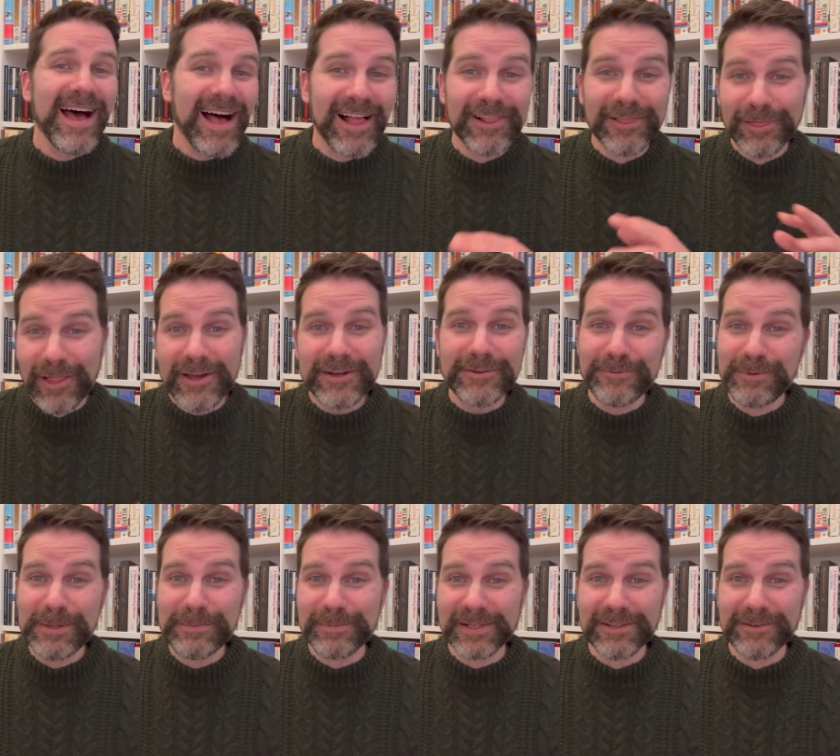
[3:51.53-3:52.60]
A lot of
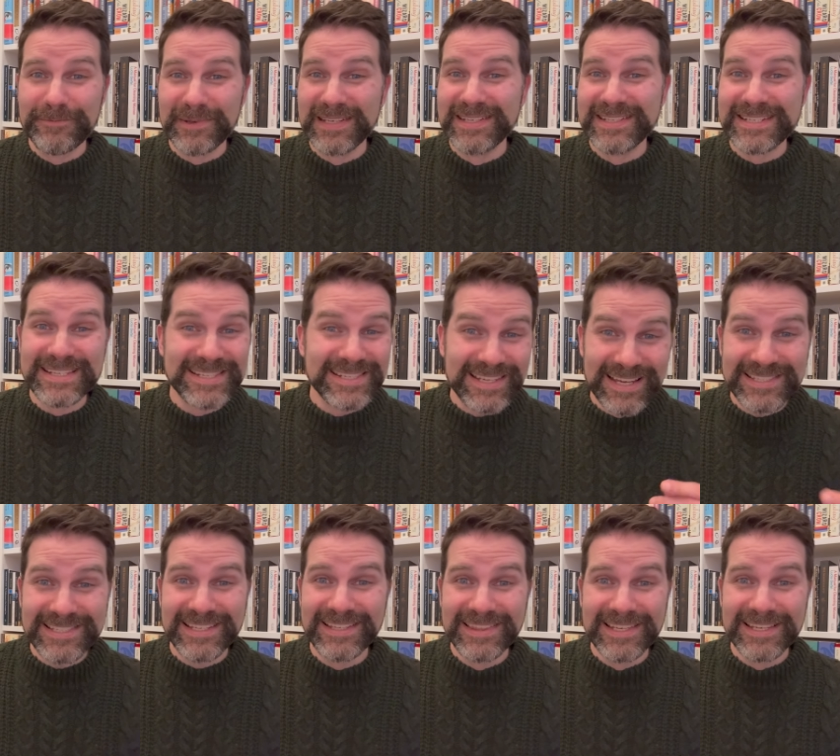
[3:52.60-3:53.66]
people have been
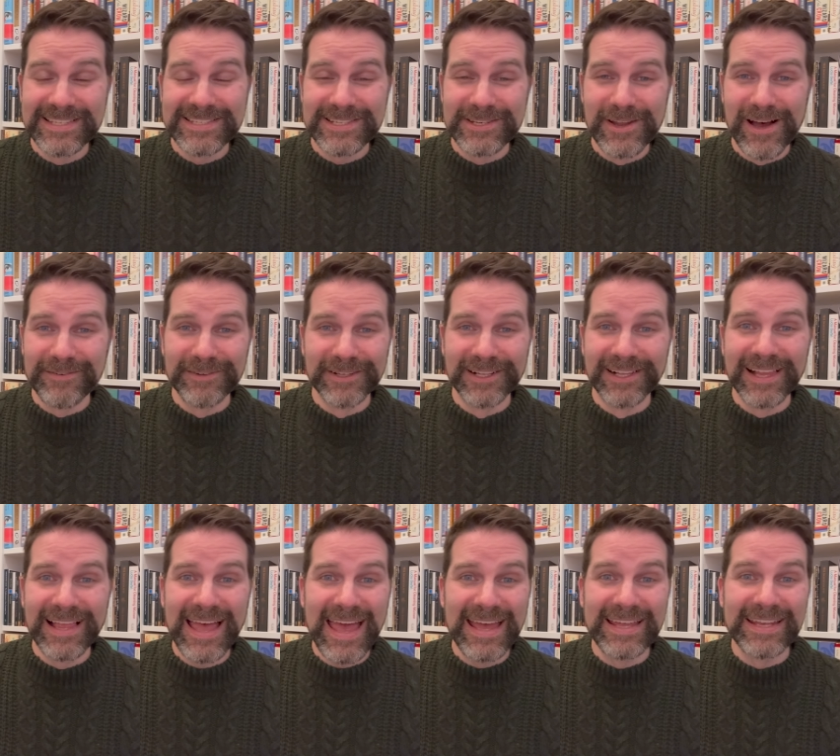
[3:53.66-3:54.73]
discussing this novel
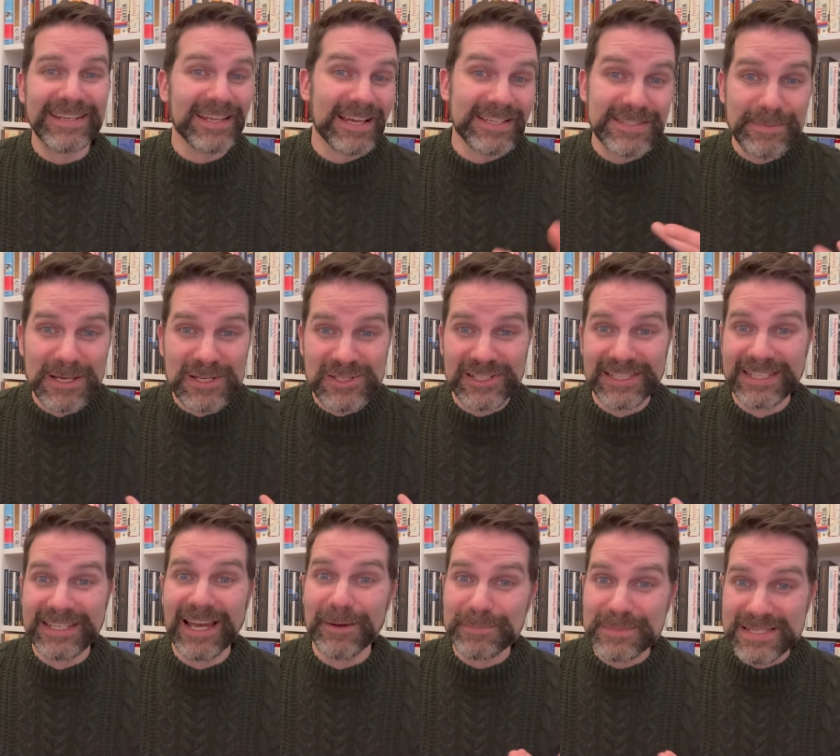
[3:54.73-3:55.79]
and
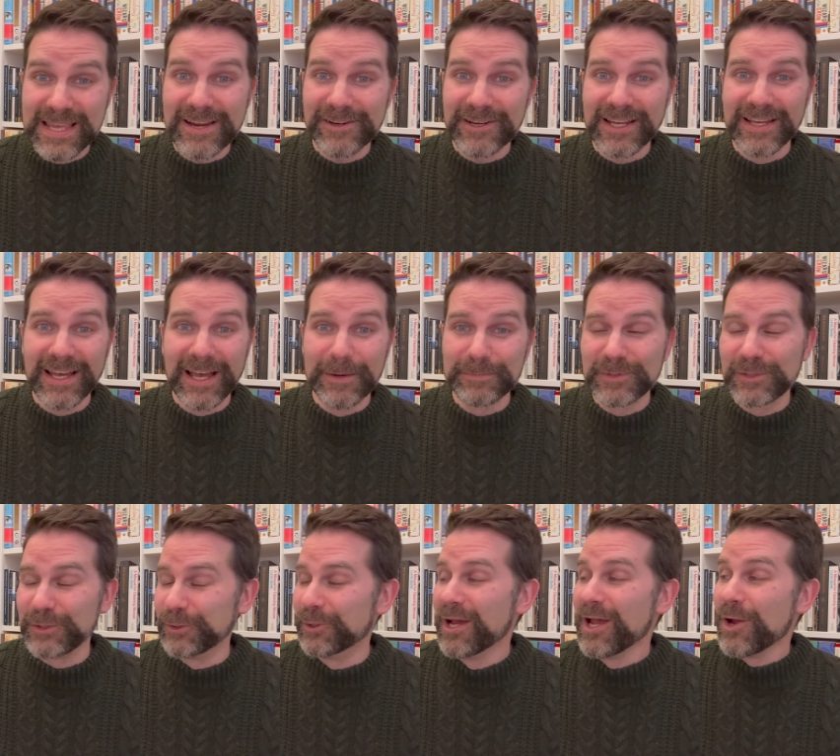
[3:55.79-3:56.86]
especially um, Sarah, um,
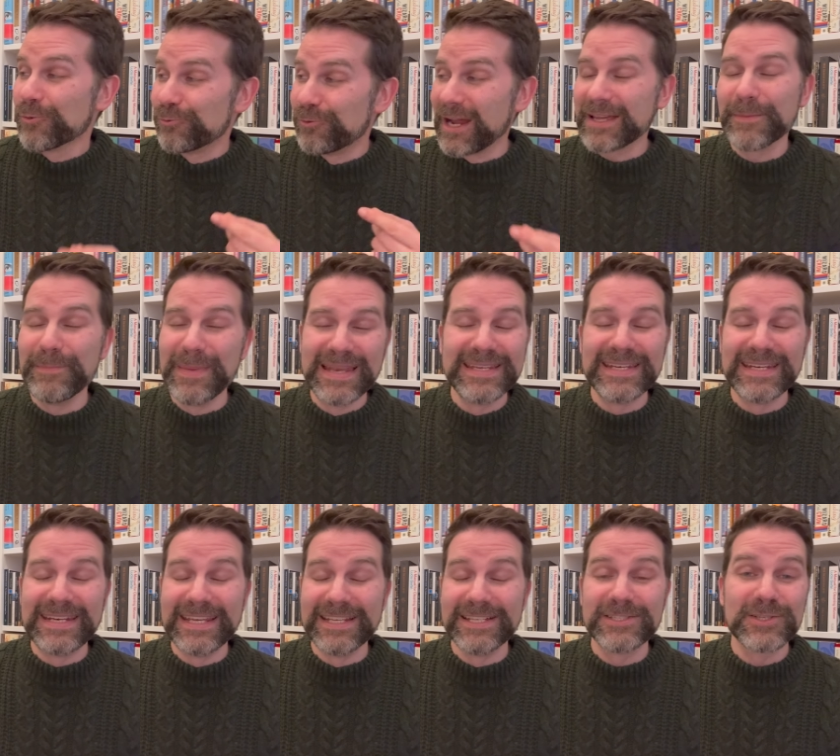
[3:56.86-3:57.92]
who recommended
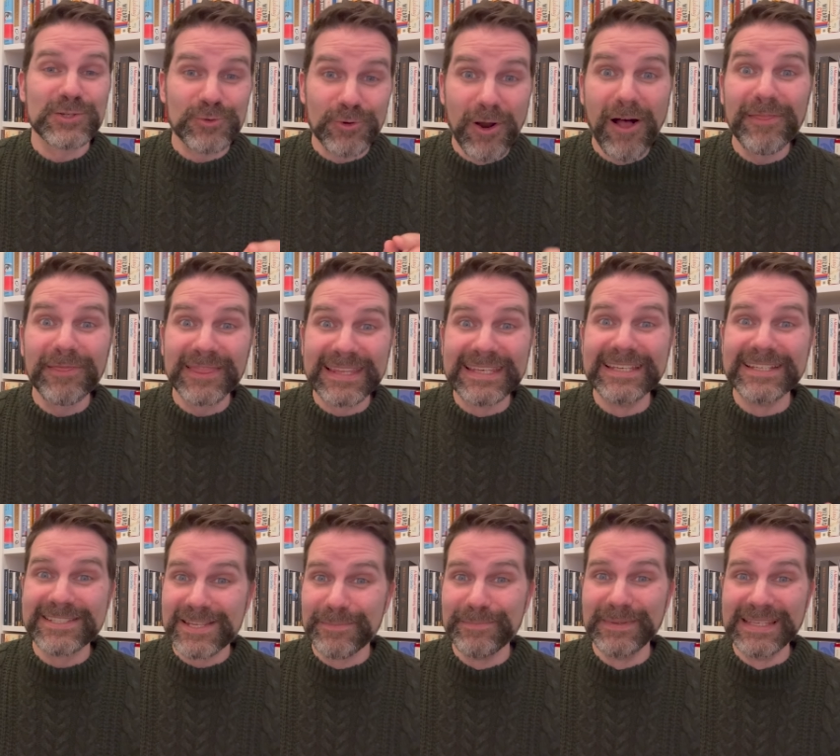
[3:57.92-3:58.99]
it strongly
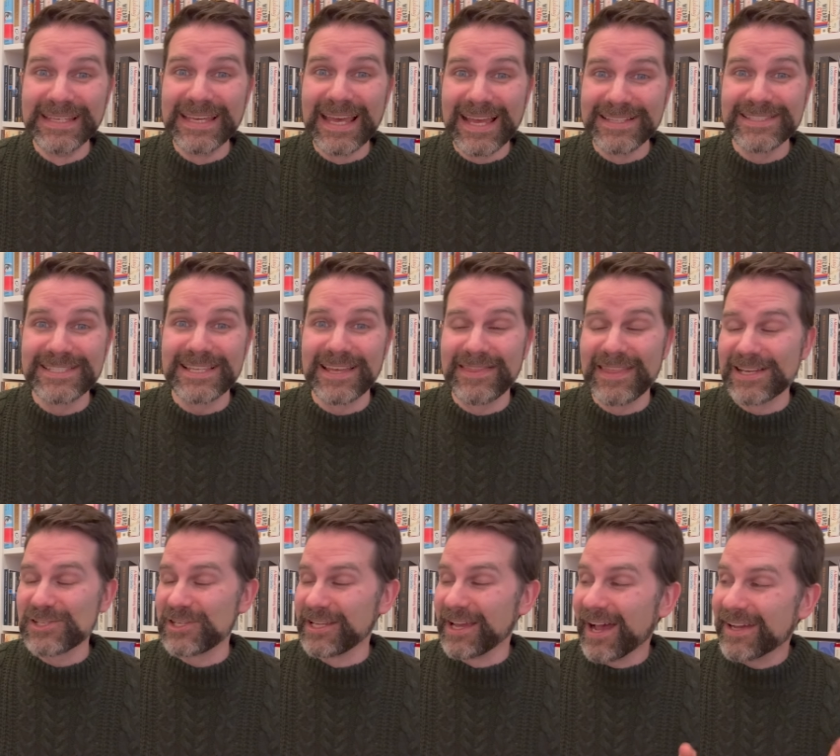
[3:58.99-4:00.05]
to me and said that
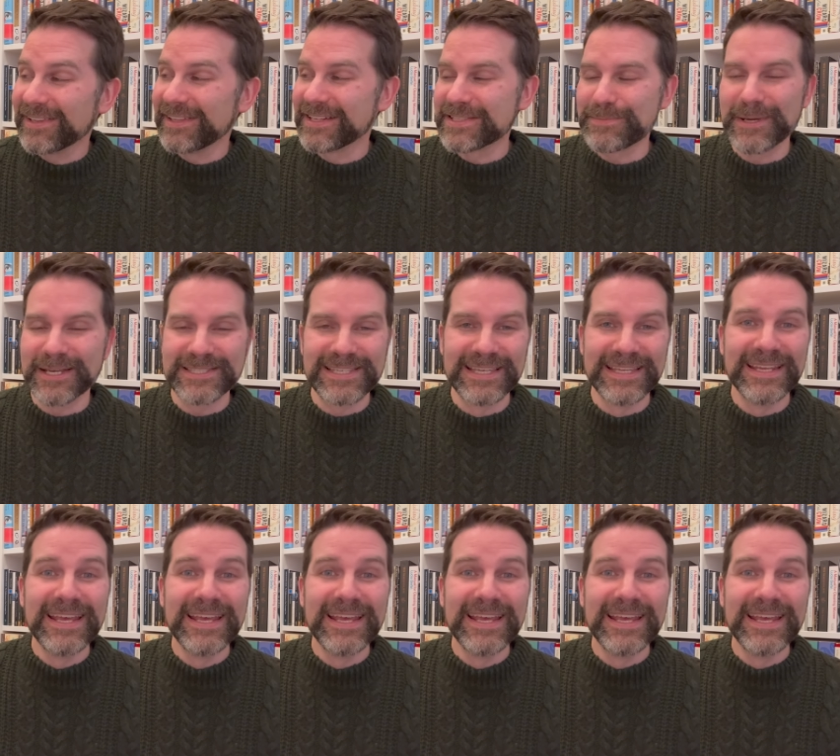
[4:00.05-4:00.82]
she highly expects it